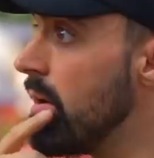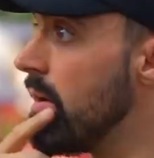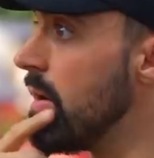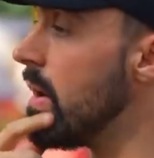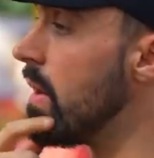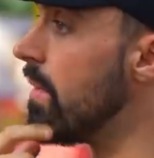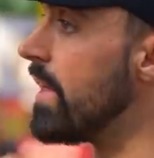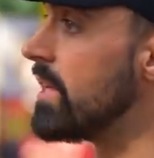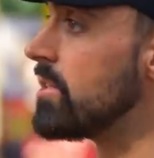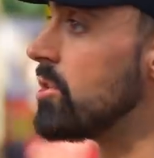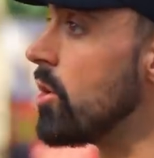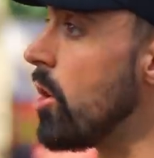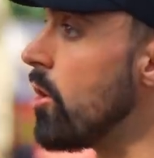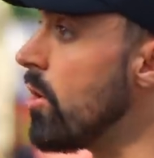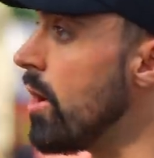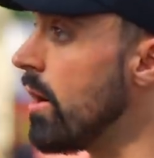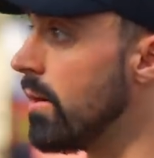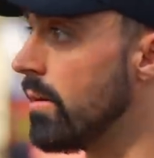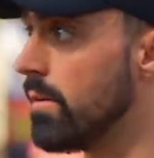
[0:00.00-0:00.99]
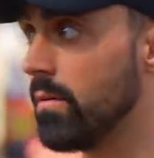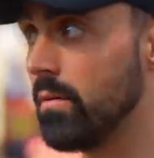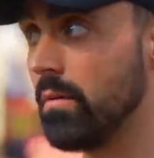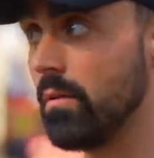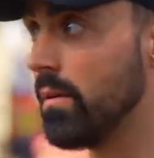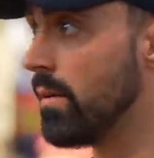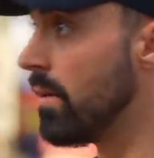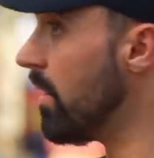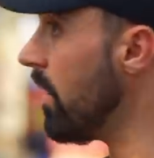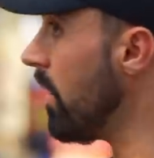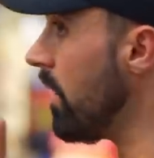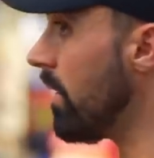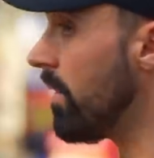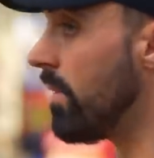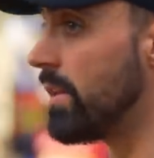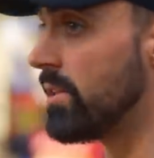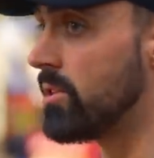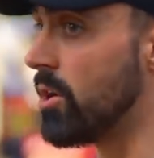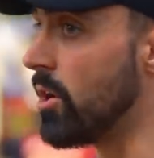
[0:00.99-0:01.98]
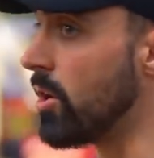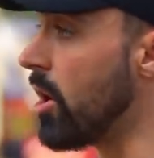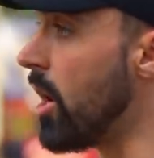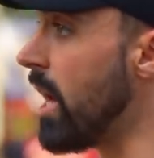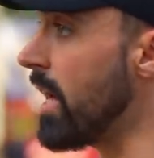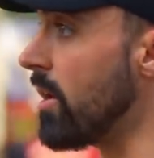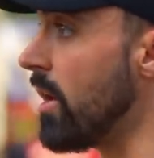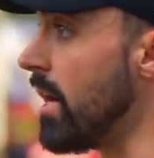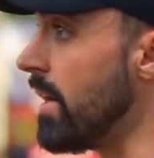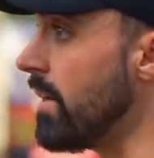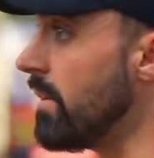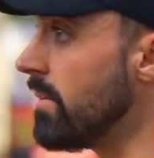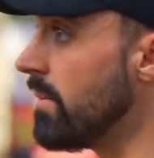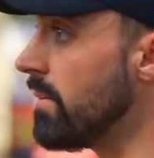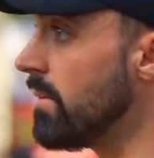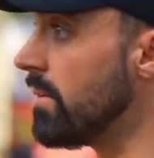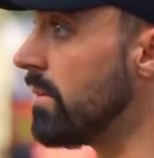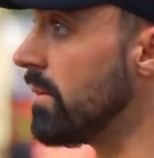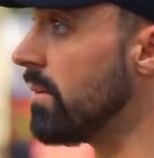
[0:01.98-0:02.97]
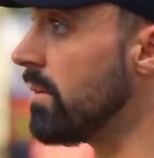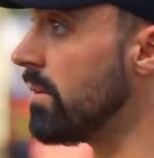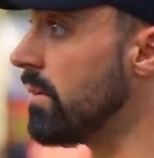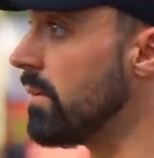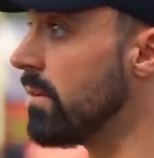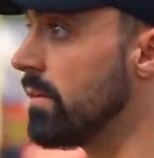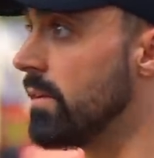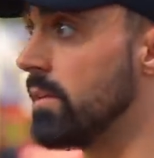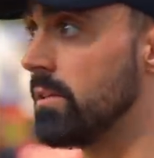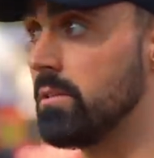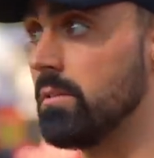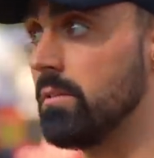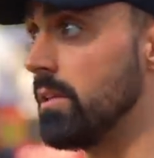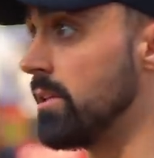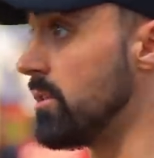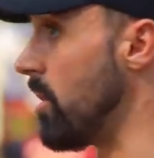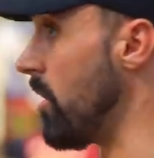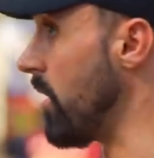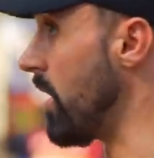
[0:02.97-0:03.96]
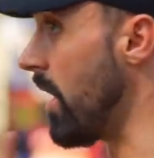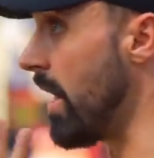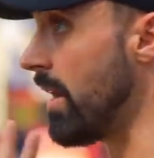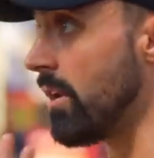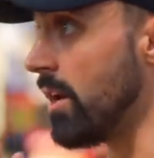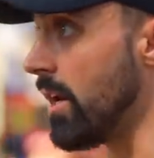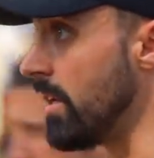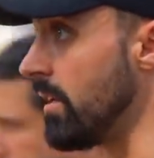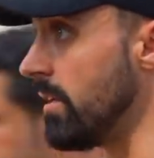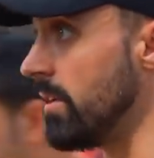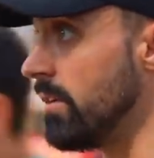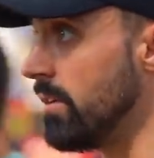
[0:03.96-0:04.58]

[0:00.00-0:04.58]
If it's there's no, a normal way, there's no so guideline. Are fishing, there's, there's no guideline.